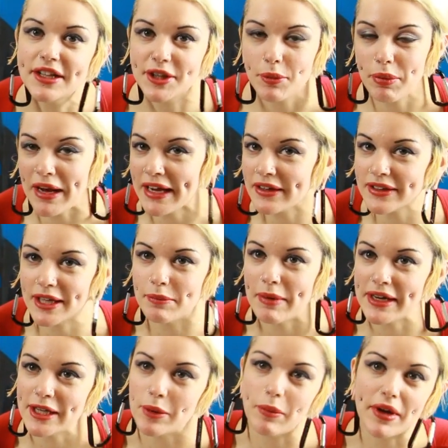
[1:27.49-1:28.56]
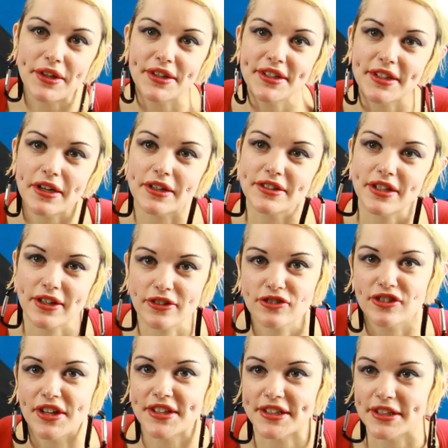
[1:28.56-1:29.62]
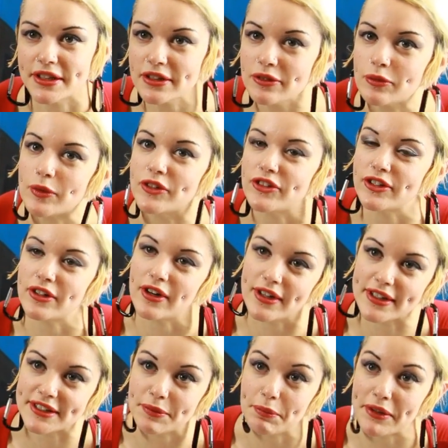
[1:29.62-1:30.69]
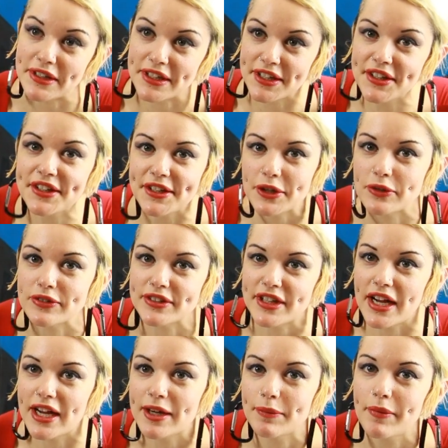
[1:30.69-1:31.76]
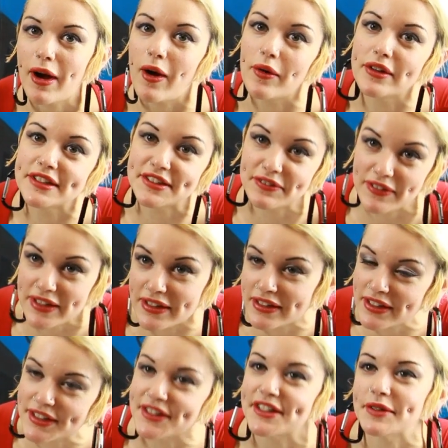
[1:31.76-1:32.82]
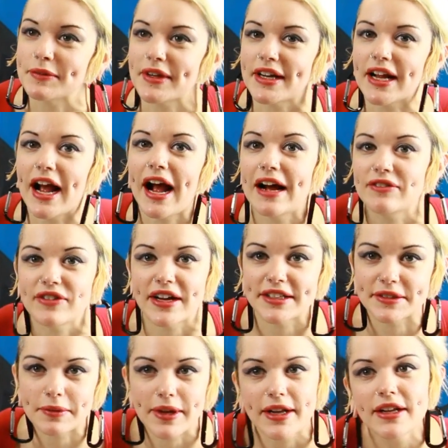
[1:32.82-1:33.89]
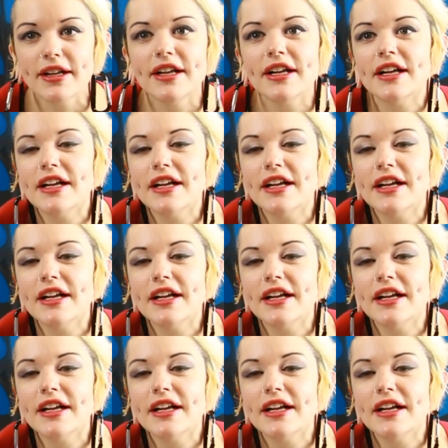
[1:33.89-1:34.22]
The panel and menu buttons are touch sensitive, which in our experience over time always fail in some kind of half-ass way.